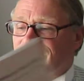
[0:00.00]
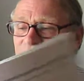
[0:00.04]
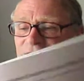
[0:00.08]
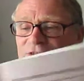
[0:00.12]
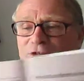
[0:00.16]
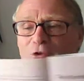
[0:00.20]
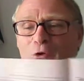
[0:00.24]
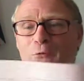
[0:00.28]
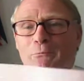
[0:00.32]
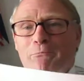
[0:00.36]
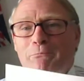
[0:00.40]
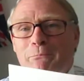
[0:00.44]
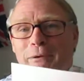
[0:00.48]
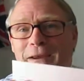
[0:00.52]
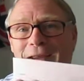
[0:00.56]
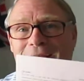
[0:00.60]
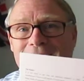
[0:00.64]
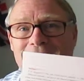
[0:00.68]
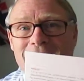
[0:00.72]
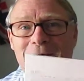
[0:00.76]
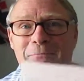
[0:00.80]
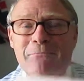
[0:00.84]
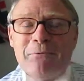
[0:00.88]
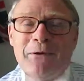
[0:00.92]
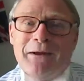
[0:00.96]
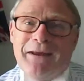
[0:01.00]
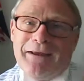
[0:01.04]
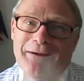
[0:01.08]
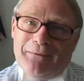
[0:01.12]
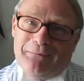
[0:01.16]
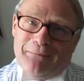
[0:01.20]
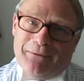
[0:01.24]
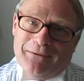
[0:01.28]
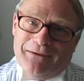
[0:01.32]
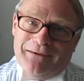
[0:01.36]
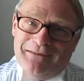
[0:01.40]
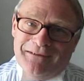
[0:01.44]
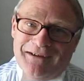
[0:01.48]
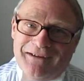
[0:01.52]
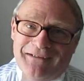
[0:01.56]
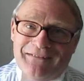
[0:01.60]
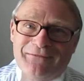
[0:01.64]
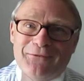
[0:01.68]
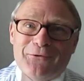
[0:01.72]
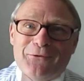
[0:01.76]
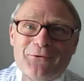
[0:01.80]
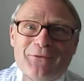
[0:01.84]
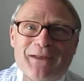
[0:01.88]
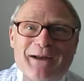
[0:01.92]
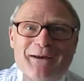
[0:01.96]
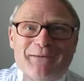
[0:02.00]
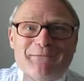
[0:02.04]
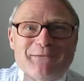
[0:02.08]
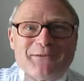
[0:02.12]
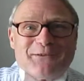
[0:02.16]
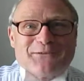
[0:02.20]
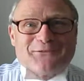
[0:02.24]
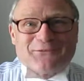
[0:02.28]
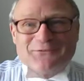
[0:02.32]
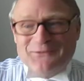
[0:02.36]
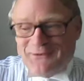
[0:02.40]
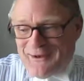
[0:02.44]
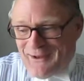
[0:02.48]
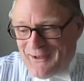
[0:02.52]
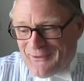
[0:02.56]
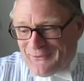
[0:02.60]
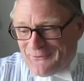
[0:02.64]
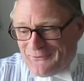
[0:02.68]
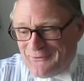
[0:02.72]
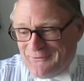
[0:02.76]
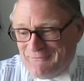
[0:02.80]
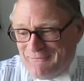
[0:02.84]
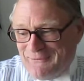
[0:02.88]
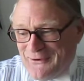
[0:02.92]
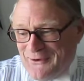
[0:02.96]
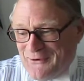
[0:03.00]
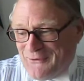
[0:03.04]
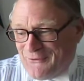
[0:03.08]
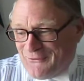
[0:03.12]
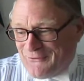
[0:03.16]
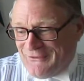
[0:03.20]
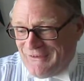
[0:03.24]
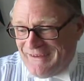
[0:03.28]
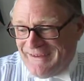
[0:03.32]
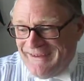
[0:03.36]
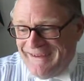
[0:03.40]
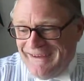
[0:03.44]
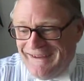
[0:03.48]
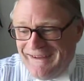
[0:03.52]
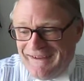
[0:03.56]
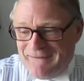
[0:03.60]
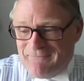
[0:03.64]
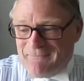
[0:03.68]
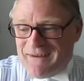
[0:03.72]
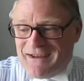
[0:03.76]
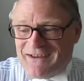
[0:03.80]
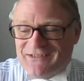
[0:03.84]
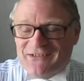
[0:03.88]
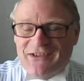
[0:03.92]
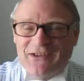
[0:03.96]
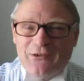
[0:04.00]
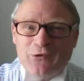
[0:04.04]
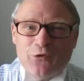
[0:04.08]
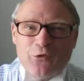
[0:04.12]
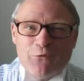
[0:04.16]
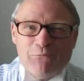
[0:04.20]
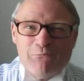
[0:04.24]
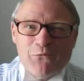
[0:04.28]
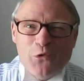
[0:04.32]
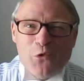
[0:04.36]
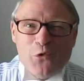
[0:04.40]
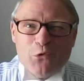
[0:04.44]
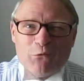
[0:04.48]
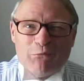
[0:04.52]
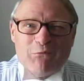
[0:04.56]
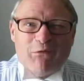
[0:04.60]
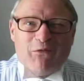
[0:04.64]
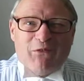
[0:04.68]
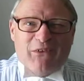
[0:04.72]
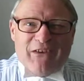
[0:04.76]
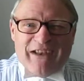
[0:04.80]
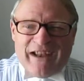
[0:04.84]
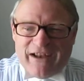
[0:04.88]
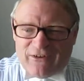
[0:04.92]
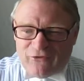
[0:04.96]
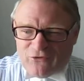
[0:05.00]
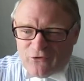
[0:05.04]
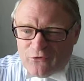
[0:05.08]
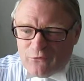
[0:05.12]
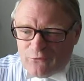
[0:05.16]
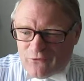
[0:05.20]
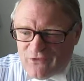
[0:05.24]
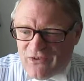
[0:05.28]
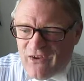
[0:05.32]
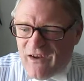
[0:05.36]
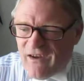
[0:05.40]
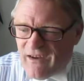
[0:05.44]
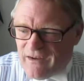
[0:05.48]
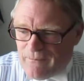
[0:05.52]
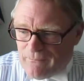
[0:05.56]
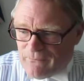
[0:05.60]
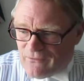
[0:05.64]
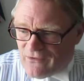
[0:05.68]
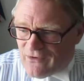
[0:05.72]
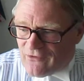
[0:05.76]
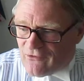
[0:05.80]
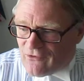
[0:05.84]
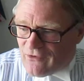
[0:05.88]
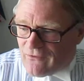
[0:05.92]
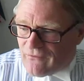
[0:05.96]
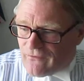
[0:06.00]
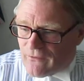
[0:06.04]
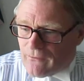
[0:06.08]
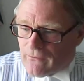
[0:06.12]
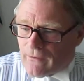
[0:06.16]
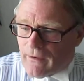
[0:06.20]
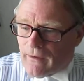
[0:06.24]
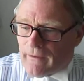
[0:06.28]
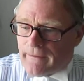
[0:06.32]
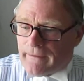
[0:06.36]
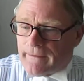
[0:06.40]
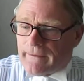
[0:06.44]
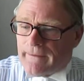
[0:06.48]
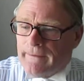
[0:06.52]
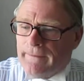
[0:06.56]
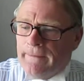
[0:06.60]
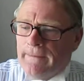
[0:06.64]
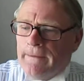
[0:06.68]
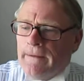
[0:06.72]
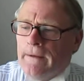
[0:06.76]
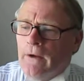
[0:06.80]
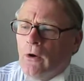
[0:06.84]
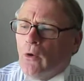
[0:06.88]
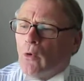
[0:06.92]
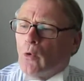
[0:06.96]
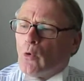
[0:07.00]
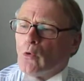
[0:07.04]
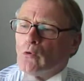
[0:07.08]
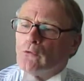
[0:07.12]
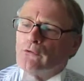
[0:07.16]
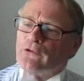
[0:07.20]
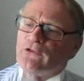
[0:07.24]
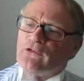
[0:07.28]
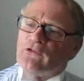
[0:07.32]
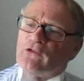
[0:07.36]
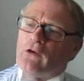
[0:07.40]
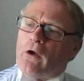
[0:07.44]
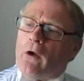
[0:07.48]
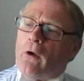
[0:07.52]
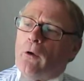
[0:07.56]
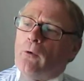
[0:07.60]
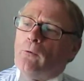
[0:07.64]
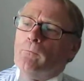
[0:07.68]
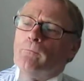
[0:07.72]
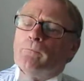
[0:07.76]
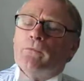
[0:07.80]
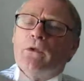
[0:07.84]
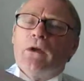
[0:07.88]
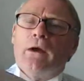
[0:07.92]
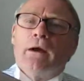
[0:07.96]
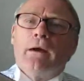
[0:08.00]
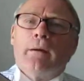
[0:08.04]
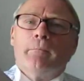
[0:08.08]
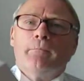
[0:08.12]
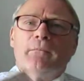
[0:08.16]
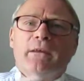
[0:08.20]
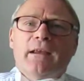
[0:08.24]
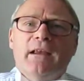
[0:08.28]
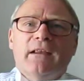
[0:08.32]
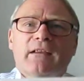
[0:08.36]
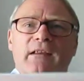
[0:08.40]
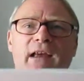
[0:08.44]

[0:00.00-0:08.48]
it's on pink paper. I thought that was rather amusing. Makes it look more Financial Times-ish, if you like. Also, it